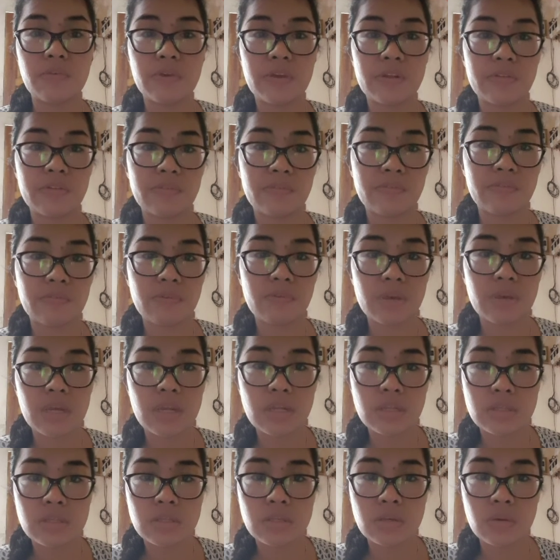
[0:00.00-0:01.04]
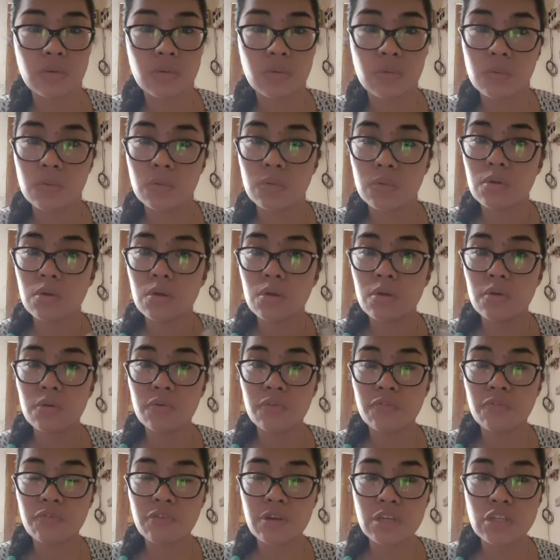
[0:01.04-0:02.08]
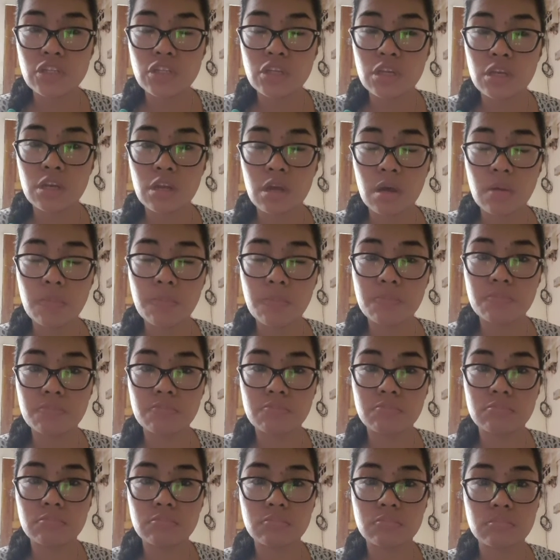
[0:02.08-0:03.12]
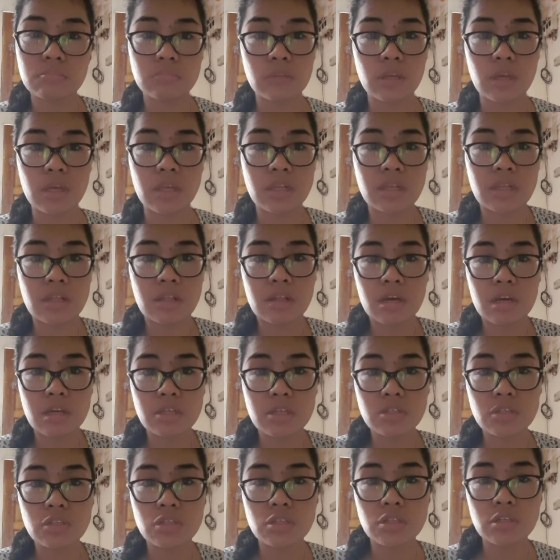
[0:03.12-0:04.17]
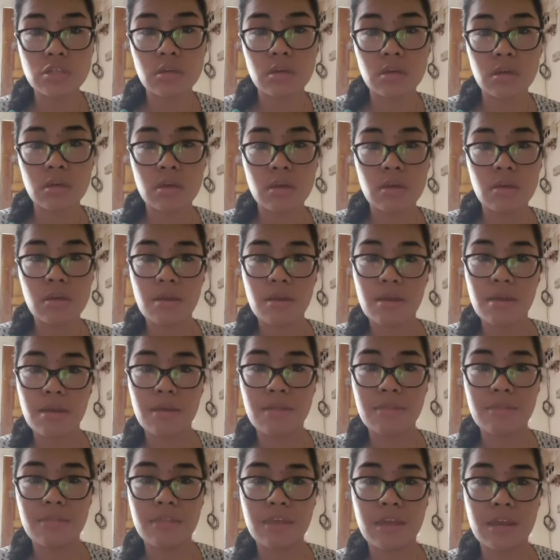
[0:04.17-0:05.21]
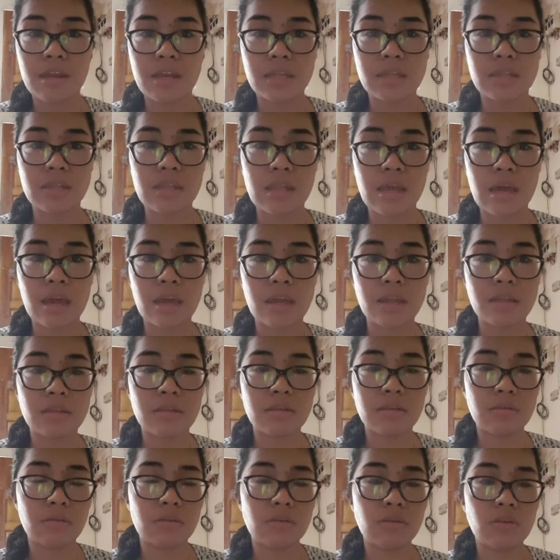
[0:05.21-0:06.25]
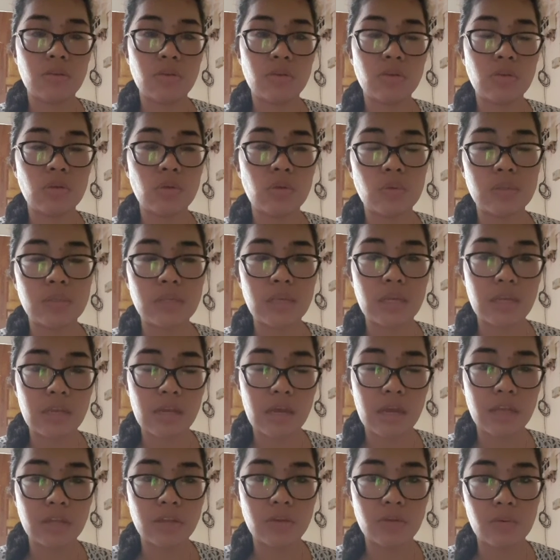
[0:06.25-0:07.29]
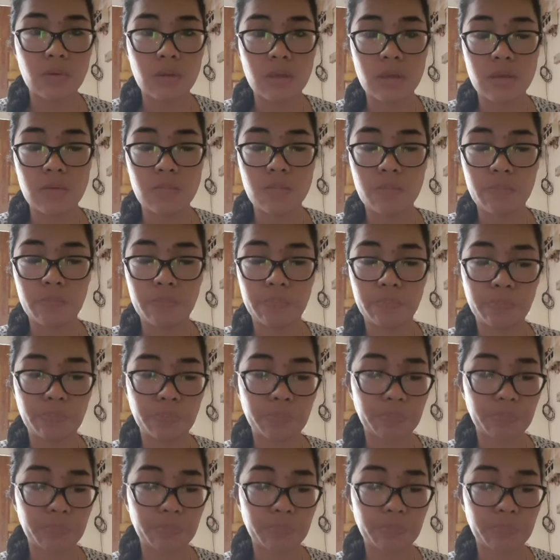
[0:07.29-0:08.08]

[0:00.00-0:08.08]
feel free to freshen up at lunch, and then at night you use a night cream.